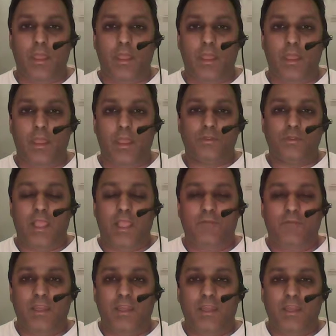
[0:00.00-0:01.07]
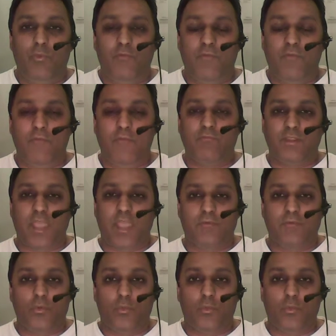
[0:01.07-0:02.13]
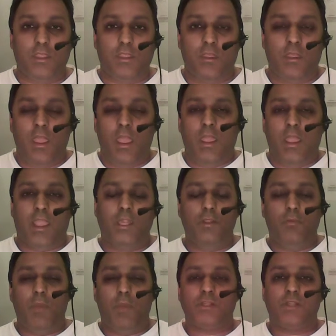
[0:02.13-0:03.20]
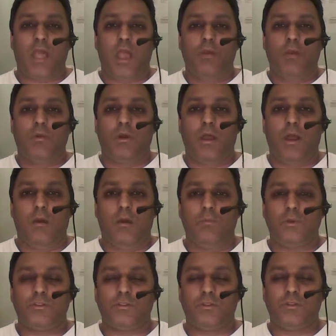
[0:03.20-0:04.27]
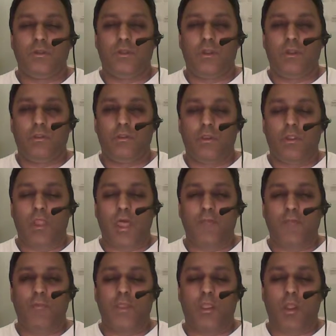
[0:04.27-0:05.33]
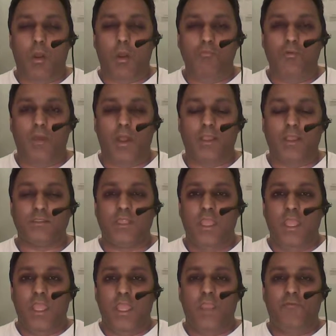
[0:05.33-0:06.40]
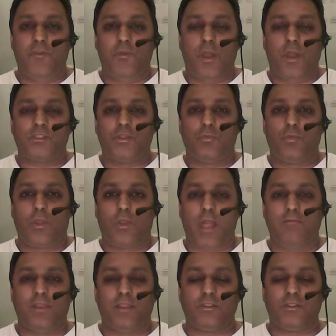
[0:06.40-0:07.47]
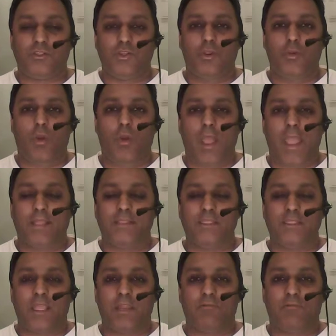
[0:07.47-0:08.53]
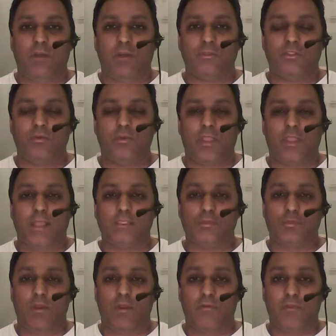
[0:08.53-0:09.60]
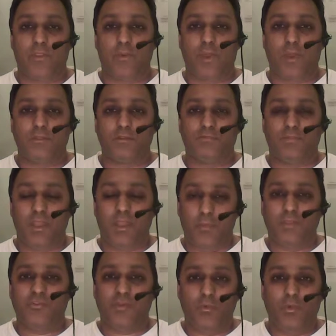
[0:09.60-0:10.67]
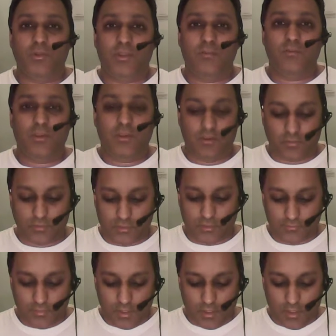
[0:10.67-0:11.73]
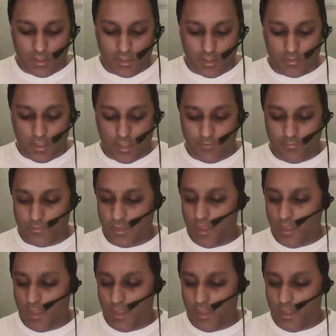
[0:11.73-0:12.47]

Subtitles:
That's what they have to live with every day of the week. Can you imagine how much your life would be compromised if you had to carry two 80-kilogram suitcases wherever you went? It'll be somewhat difficult. Okay.